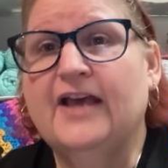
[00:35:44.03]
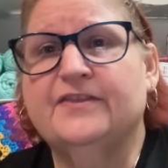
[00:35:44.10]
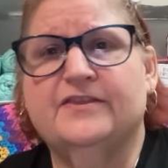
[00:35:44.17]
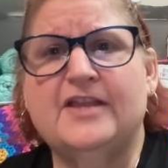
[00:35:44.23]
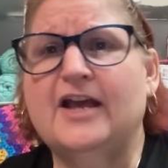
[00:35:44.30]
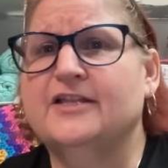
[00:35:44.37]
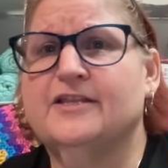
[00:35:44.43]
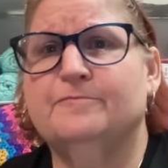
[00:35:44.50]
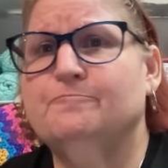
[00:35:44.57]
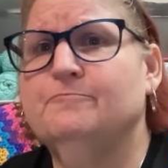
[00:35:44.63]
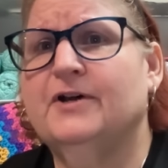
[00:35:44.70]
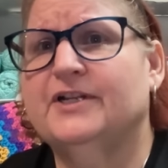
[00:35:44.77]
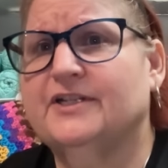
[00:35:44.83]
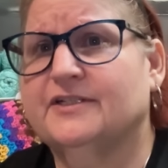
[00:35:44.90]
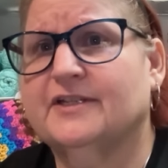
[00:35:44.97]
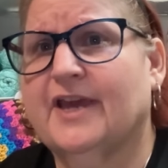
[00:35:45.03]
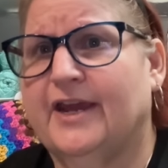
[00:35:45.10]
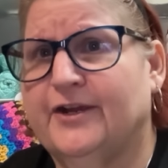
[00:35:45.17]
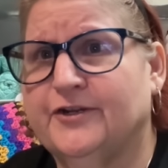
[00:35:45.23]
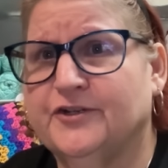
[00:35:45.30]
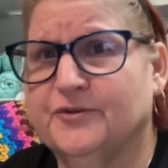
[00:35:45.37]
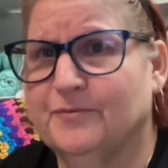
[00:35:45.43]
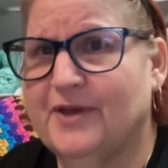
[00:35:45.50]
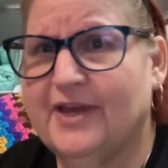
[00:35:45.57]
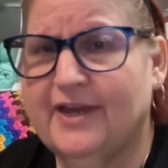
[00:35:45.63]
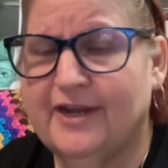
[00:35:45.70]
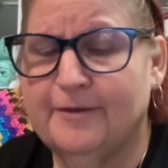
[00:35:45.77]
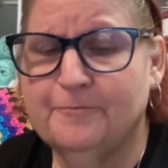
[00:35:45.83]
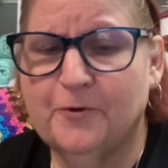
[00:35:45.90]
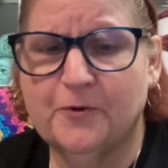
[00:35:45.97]
Nothing much scares me
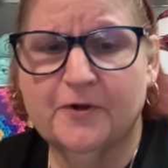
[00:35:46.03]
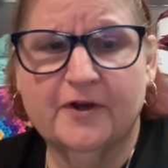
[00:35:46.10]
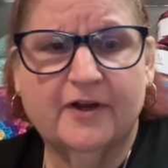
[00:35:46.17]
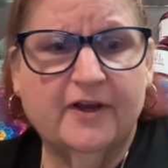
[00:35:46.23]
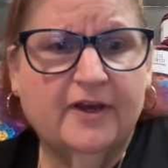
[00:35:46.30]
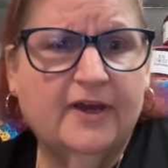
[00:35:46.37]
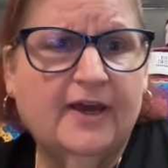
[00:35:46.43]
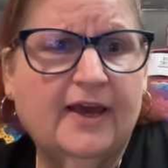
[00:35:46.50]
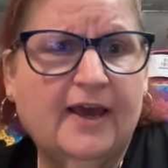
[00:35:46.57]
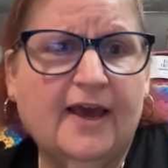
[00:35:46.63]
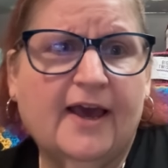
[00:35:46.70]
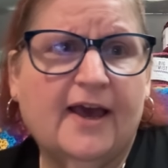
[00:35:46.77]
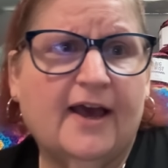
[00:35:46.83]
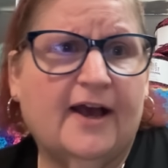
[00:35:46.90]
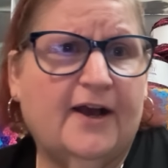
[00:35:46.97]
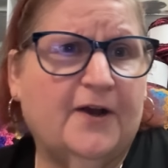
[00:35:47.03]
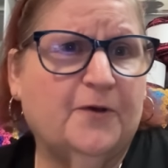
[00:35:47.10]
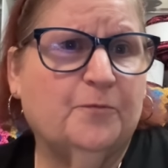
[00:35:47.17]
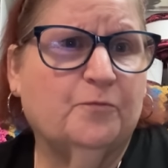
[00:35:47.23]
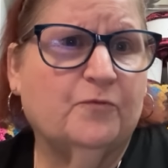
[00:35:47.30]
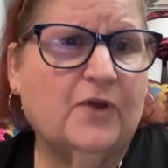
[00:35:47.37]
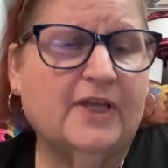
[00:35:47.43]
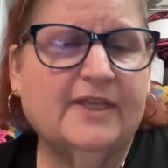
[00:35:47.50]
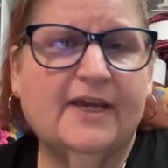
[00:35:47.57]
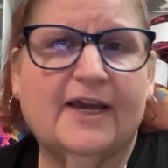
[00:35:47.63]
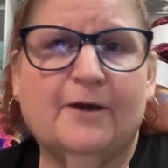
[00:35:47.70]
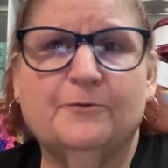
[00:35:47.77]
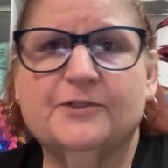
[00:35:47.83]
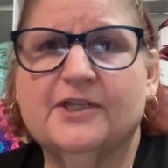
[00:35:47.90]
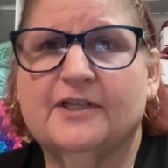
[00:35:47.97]
anymore. I think
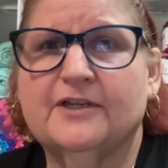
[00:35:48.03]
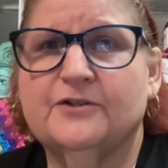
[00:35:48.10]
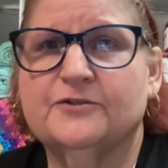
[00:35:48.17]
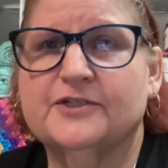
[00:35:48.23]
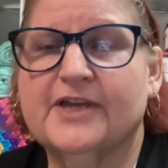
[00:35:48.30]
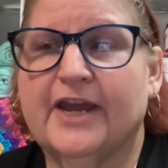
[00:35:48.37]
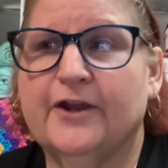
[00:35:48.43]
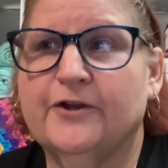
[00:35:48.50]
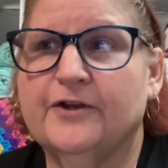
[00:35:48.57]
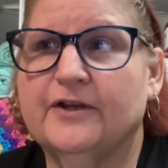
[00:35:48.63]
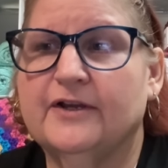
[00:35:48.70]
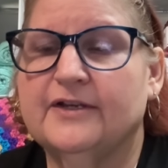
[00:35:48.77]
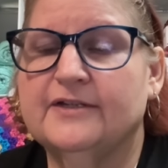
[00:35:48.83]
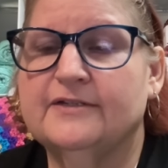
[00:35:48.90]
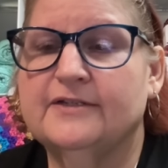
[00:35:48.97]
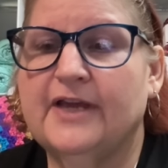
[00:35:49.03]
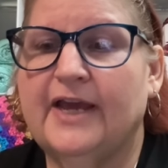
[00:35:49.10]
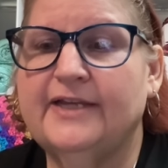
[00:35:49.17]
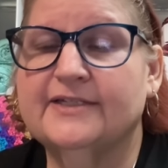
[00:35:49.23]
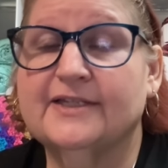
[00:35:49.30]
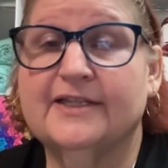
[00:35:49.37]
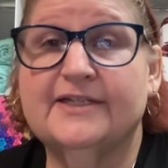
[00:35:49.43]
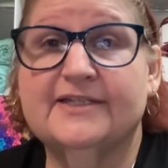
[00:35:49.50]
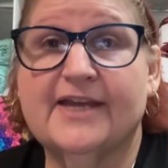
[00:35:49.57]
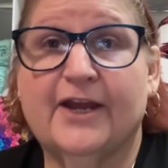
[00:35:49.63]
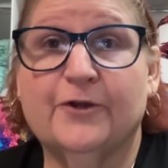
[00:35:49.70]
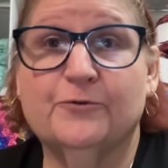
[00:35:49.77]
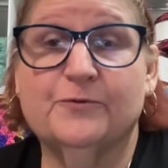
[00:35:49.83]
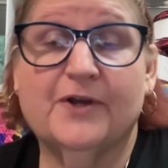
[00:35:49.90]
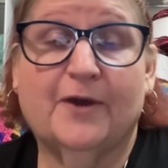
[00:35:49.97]
I was a little scared, easily
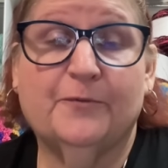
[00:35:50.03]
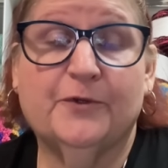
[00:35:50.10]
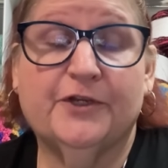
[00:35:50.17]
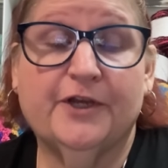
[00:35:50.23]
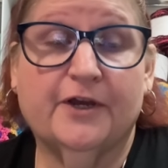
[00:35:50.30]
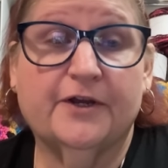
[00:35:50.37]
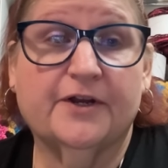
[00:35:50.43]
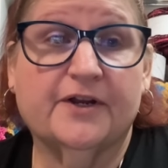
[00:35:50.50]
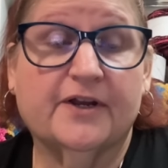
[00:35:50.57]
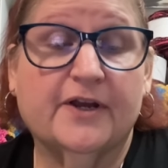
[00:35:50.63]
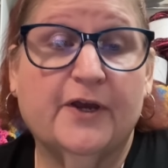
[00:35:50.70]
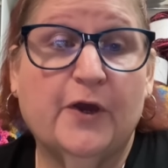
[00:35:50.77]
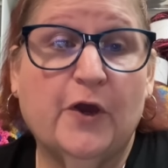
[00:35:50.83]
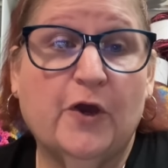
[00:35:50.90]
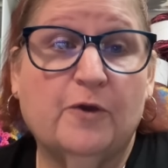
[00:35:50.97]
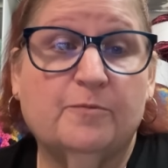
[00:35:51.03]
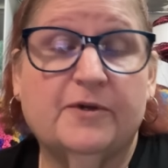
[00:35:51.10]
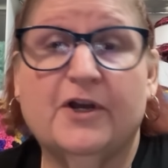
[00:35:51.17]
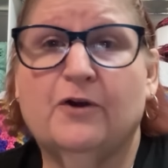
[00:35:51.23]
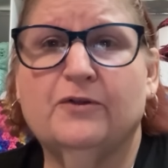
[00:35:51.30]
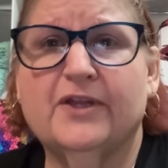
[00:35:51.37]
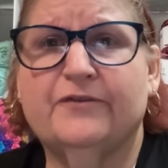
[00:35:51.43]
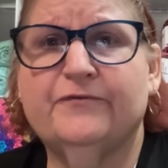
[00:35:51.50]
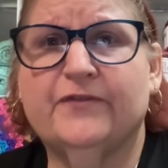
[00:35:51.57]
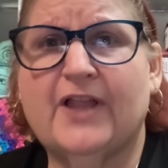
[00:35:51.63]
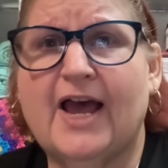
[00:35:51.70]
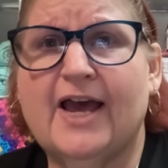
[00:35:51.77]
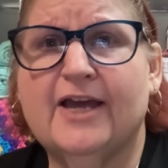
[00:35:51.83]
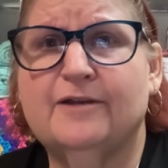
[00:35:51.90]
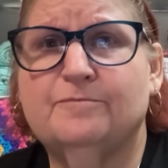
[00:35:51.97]
scared when I was younger, but only
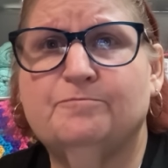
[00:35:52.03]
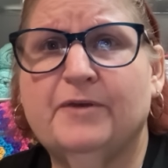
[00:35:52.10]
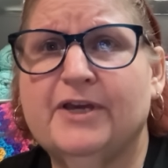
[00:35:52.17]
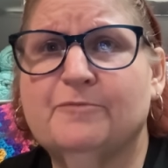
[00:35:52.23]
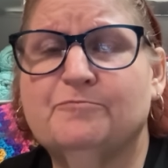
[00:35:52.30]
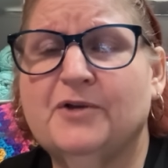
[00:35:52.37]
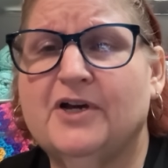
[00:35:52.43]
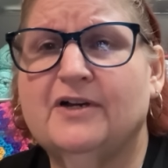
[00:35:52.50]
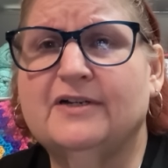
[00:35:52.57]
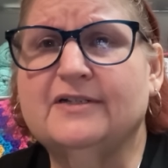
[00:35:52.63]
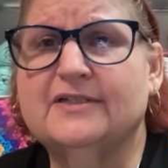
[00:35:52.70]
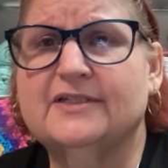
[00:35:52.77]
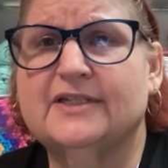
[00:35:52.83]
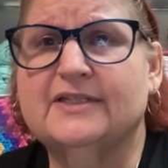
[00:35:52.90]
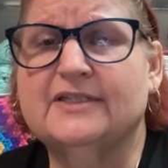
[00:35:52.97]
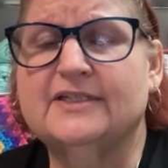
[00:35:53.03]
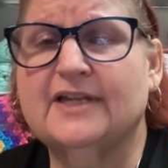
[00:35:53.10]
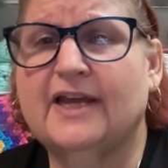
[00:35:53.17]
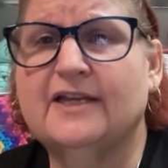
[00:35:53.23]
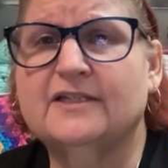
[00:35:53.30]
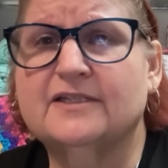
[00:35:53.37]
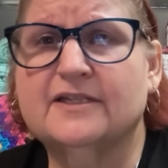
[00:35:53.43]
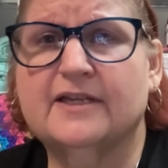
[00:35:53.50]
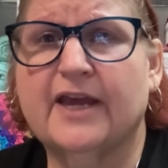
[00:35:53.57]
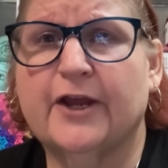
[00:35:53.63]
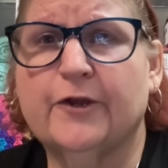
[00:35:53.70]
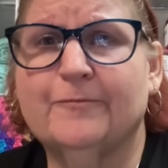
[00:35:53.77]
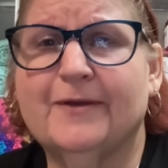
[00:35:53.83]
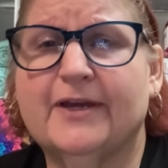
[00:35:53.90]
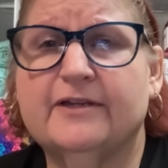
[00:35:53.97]
flying big bugs and snakes
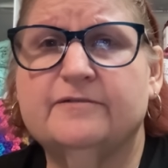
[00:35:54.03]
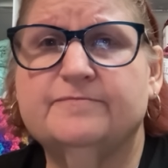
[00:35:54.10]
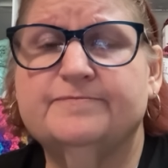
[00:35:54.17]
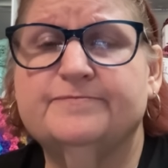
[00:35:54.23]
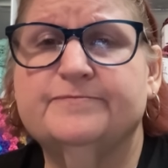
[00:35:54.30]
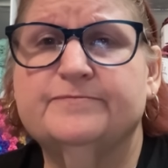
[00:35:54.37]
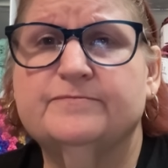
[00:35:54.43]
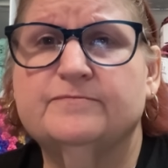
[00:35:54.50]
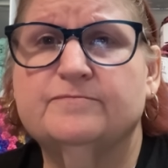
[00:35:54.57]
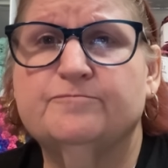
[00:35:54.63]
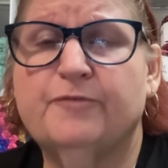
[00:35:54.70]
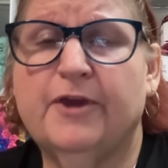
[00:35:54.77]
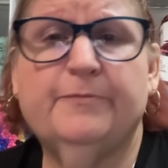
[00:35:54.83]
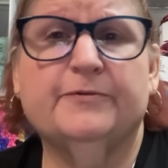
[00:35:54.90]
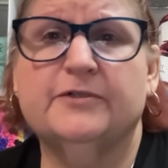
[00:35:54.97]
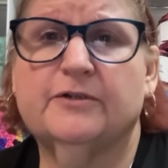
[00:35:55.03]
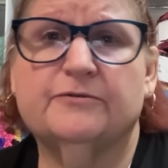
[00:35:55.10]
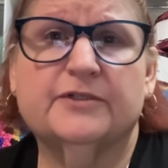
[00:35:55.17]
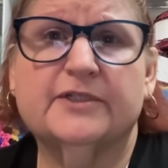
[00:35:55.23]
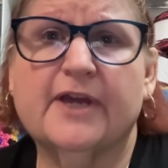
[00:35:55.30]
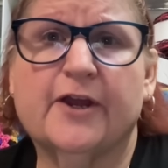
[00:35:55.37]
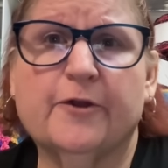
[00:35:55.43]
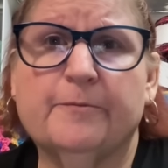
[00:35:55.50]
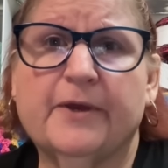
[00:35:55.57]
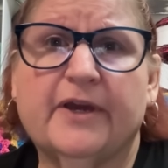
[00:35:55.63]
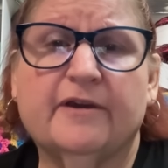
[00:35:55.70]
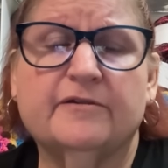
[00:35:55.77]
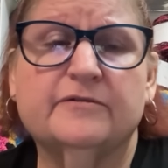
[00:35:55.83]
scare me. People don't scare me.